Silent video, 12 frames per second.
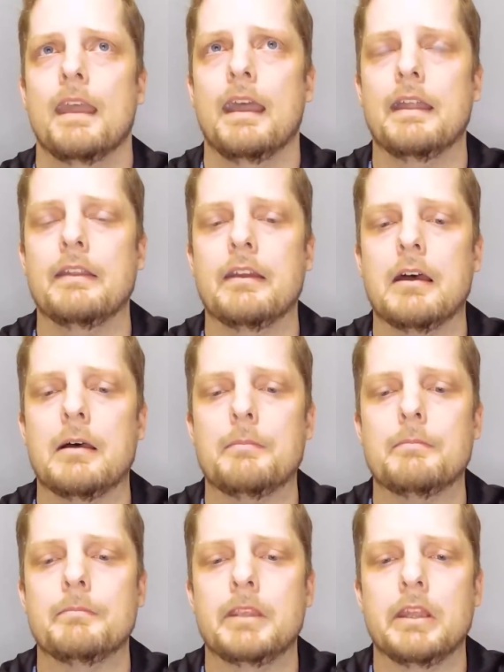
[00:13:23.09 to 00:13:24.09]
And,
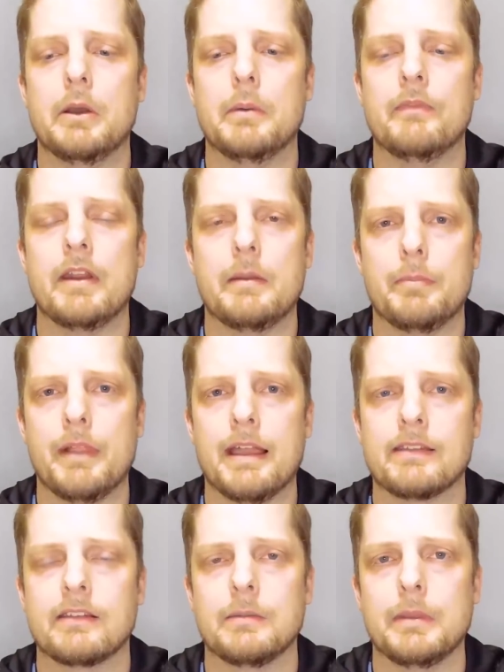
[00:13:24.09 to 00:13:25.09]
I'm very
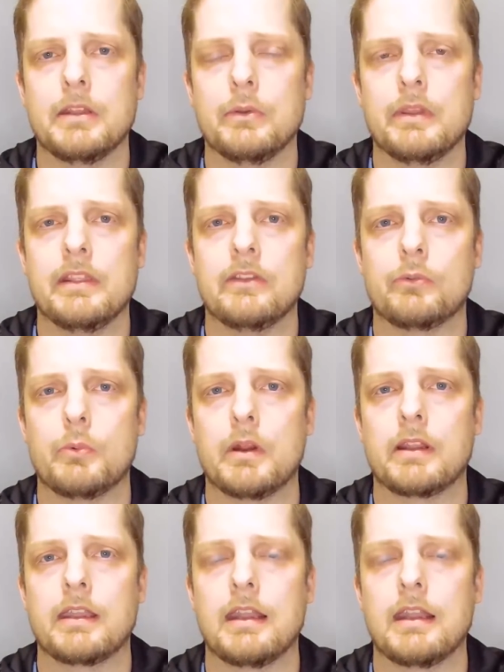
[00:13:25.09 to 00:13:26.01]
blessed to be doing this work.